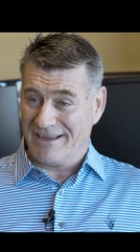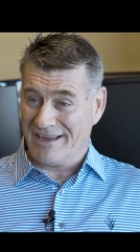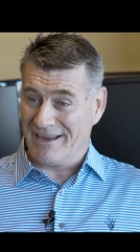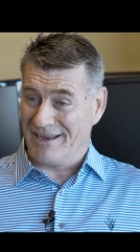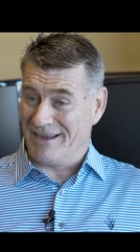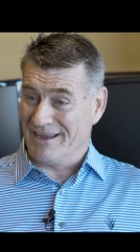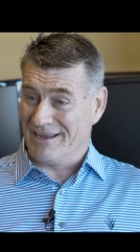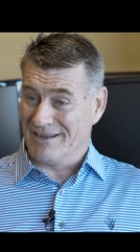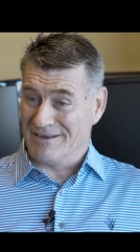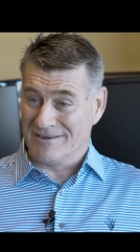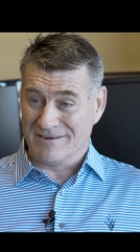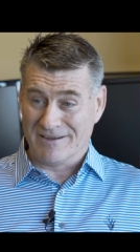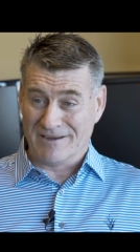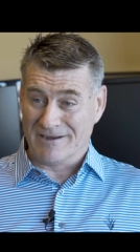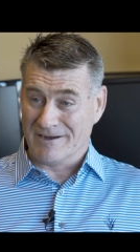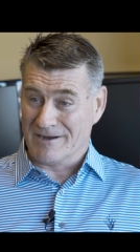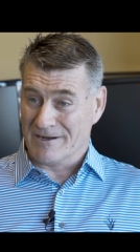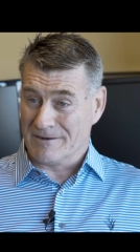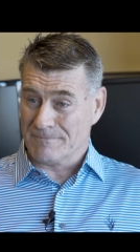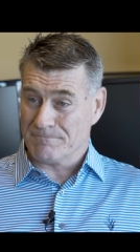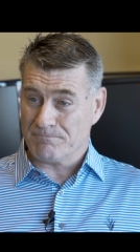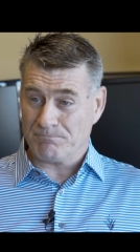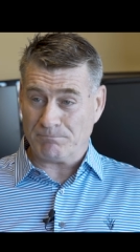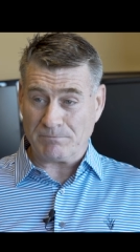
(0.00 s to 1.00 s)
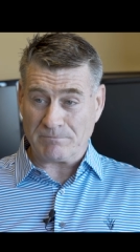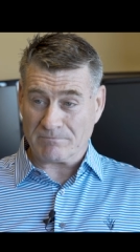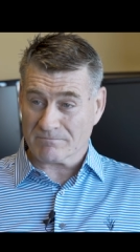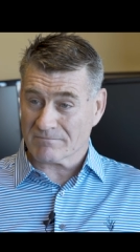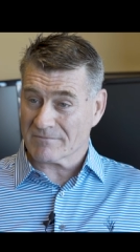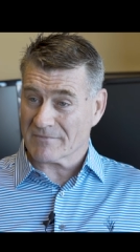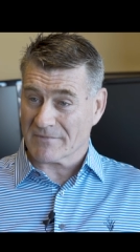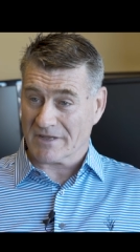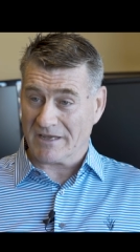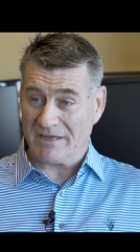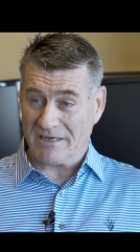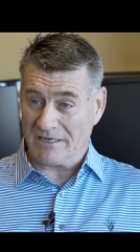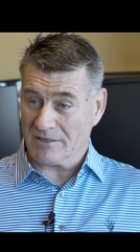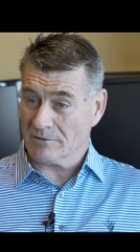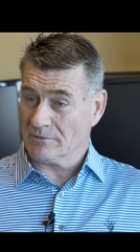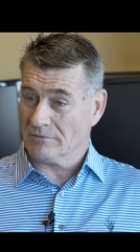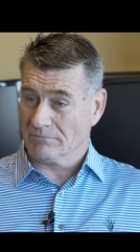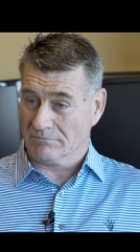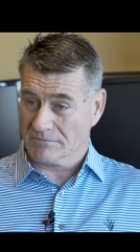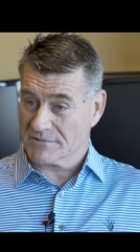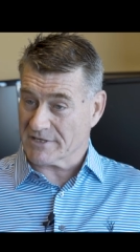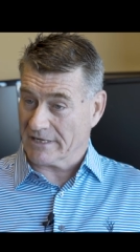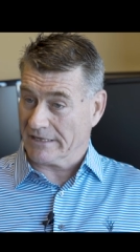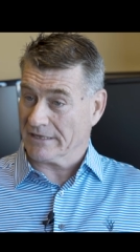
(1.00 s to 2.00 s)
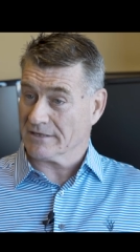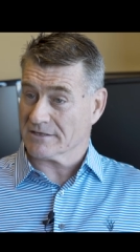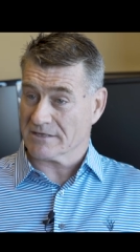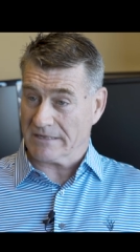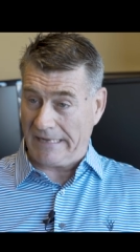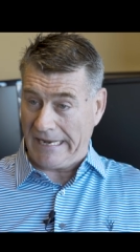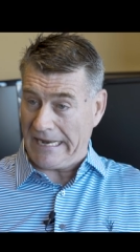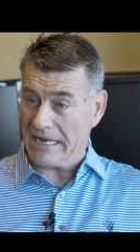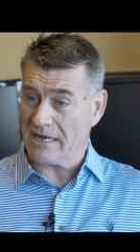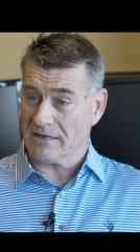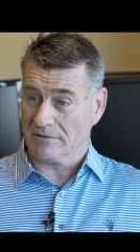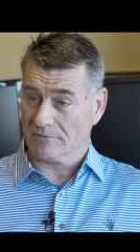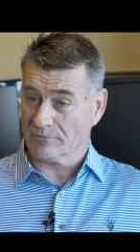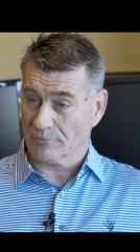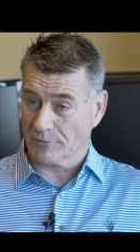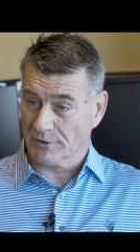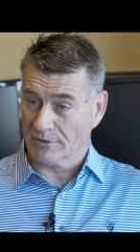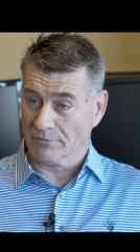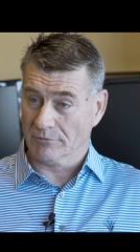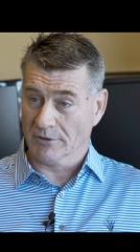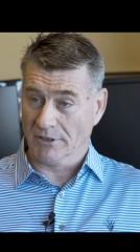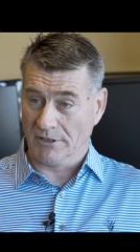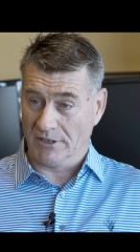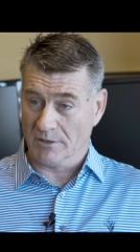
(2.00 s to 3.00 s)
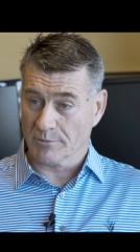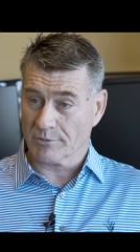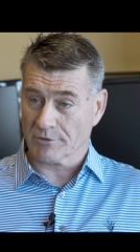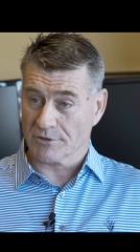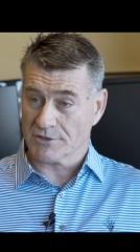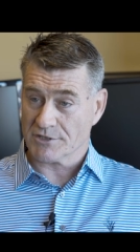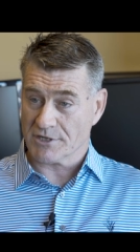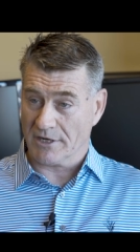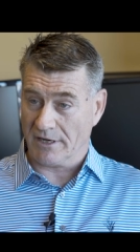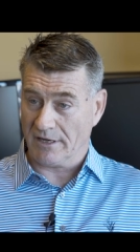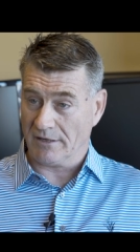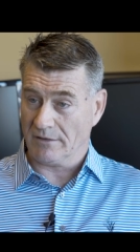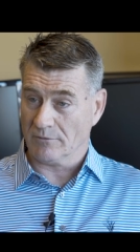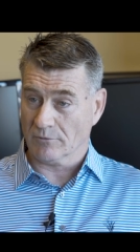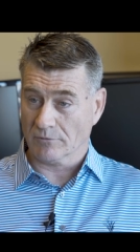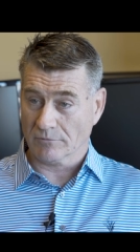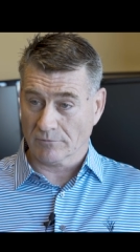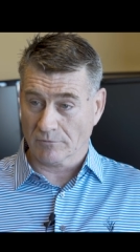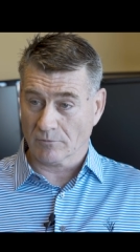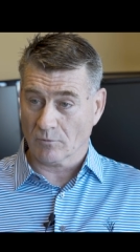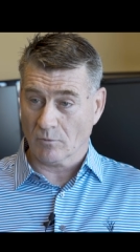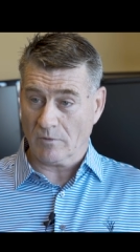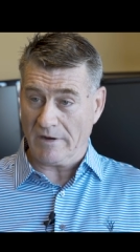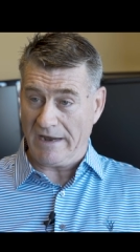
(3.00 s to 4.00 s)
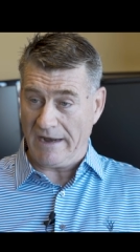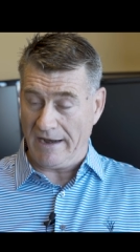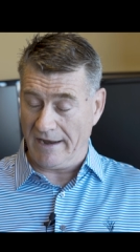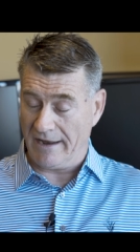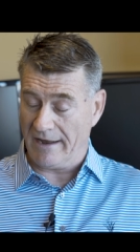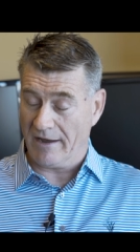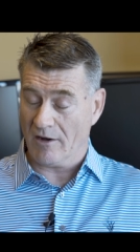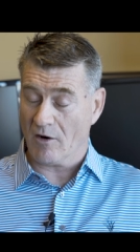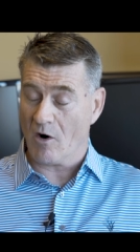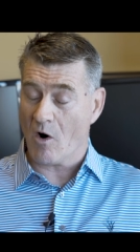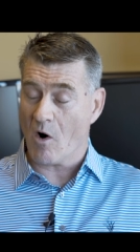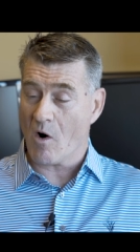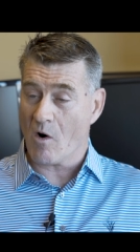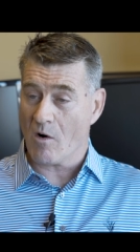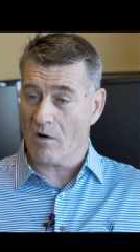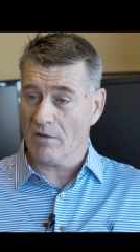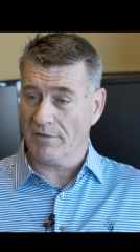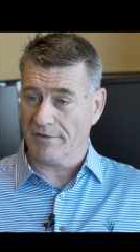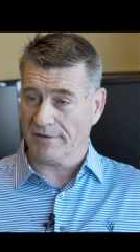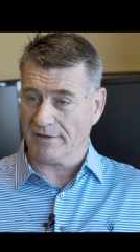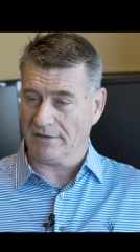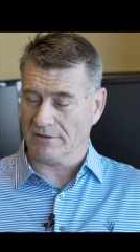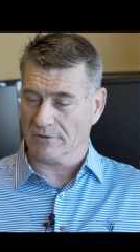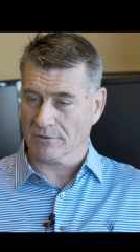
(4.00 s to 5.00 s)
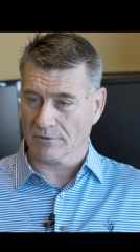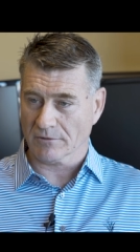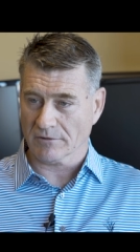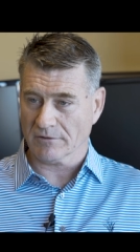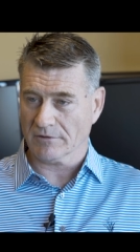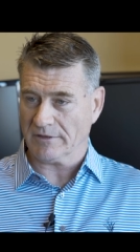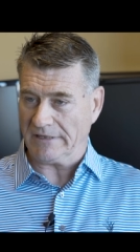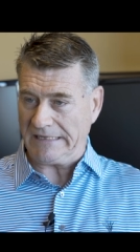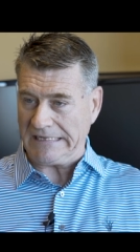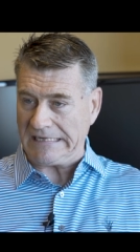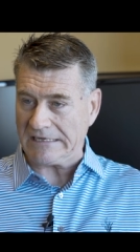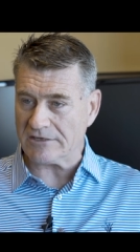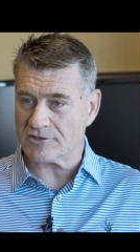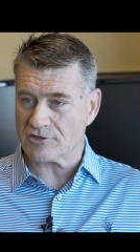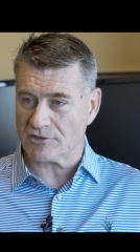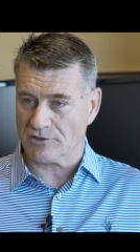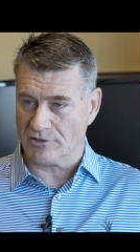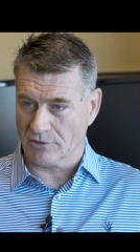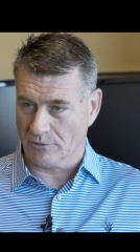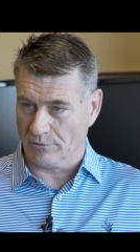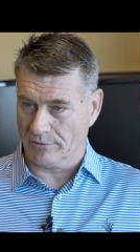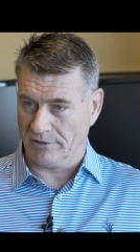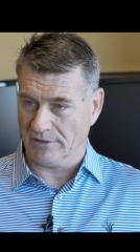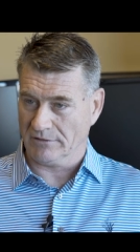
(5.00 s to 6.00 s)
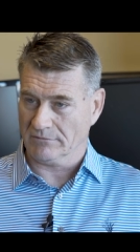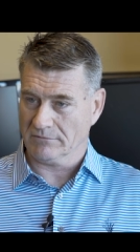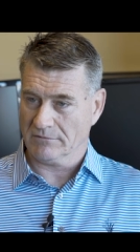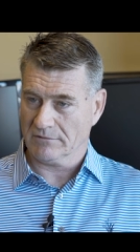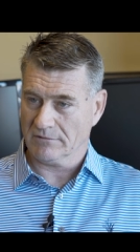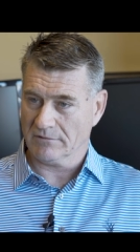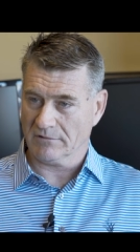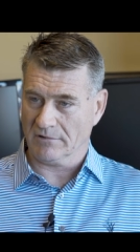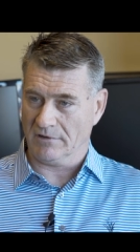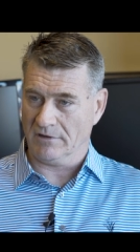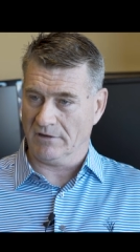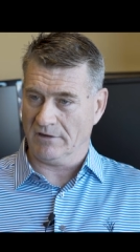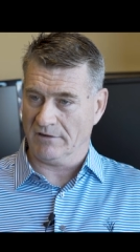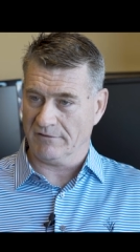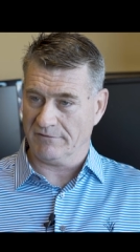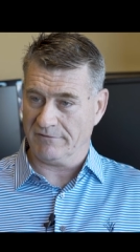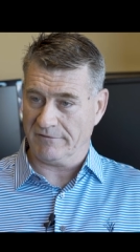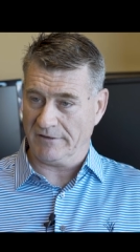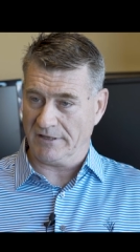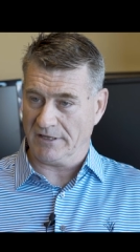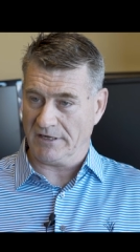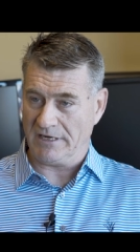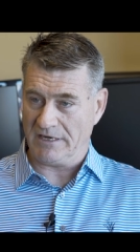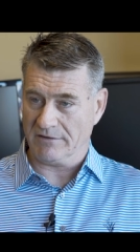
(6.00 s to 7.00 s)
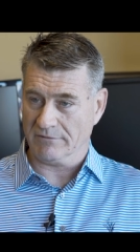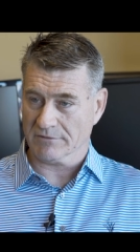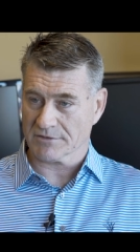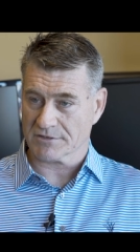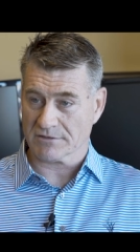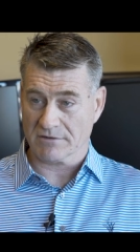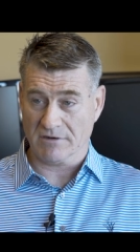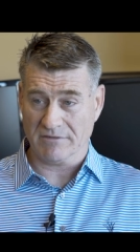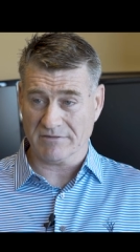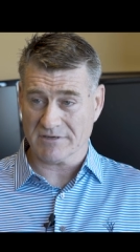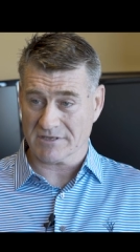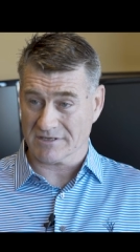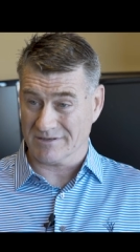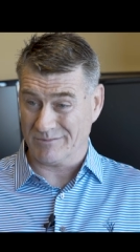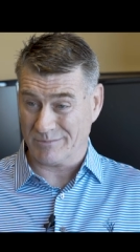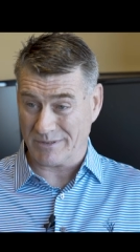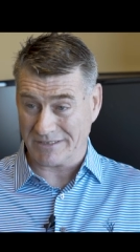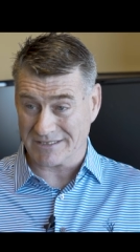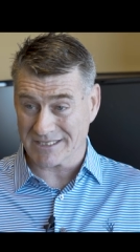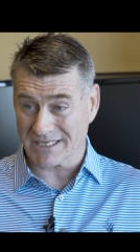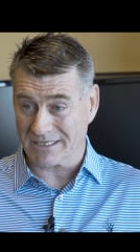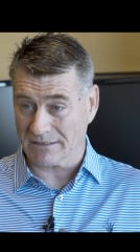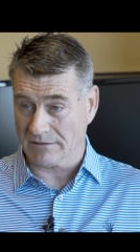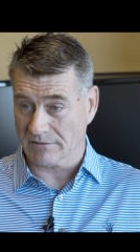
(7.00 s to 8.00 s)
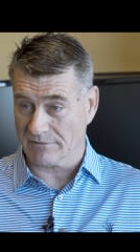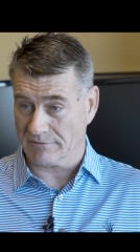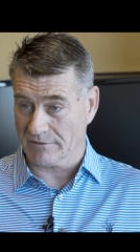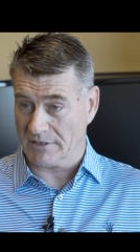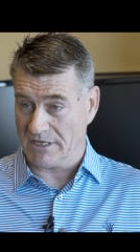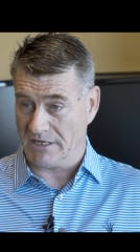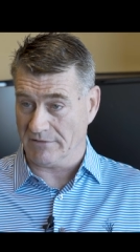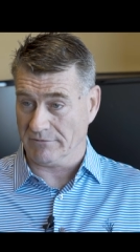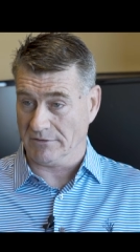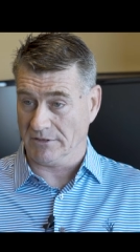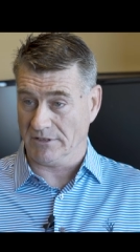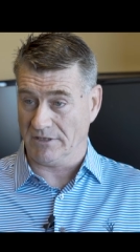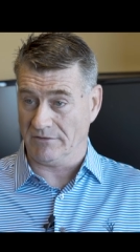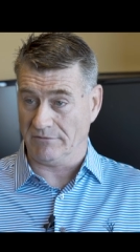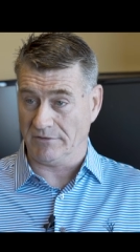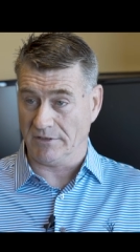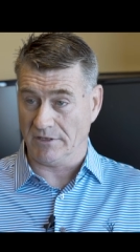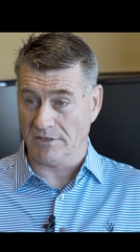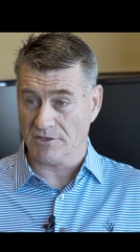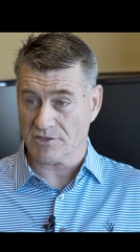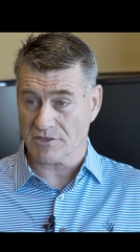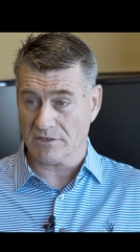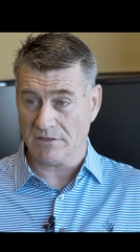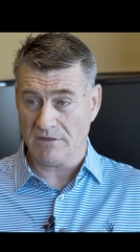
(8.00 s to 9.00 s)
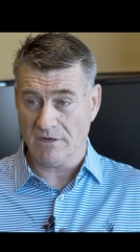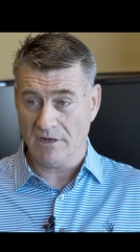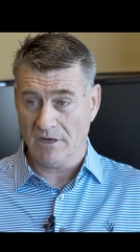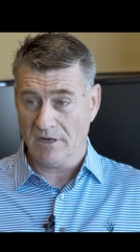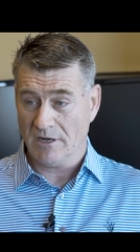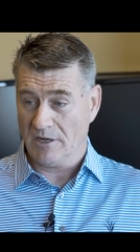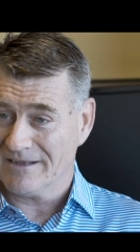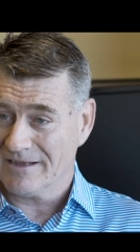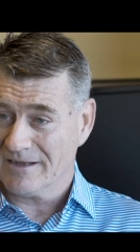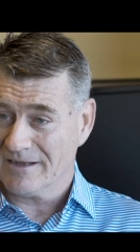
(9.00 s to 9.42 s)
And uh, he says, hey, we really appreciate all that you're each doing uh, for the Naval Service and particularly for naval aviation.